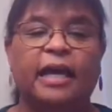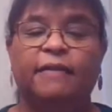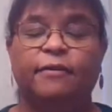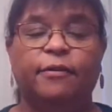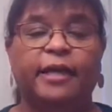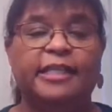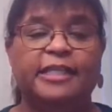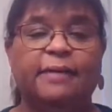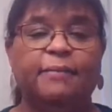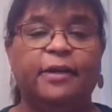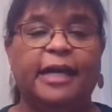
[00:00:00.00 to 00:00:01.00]
Have a great
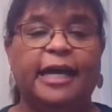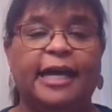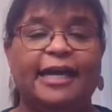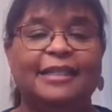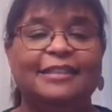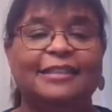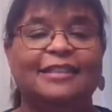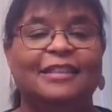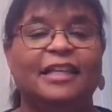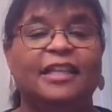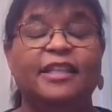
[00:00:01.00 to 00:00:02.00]
summer, guys.
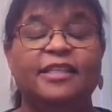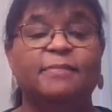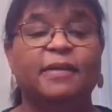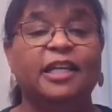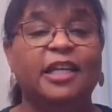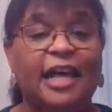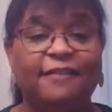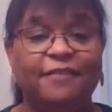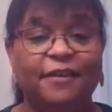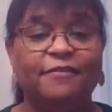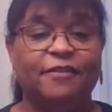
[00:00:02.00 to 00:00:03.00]
This has been a lot
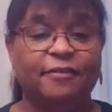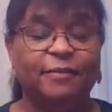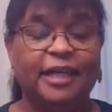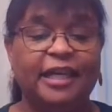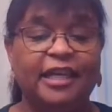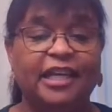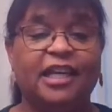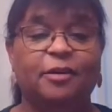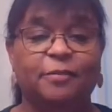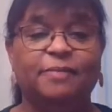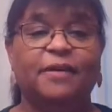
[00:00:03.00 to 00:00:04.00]
of fun for me.
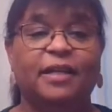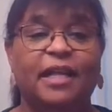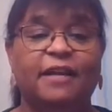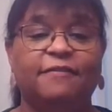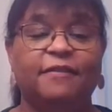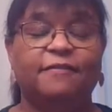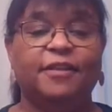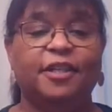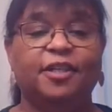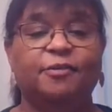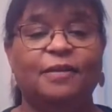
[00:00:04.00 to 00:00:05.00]
I hope it's been a lot of fun for
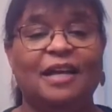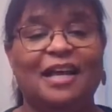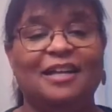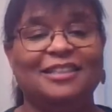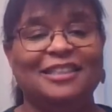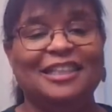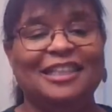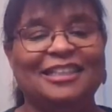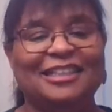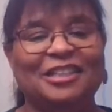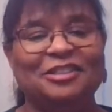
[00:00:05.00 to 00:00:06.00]
you. I'll
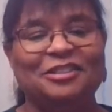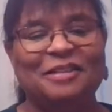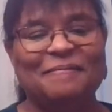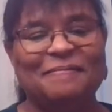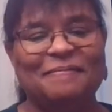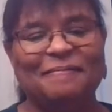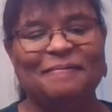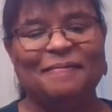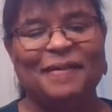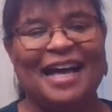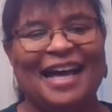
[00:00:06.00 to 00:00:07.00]
see you soon.
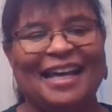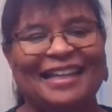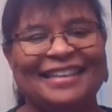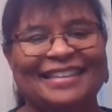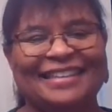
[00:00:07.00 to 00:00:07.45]
Bye.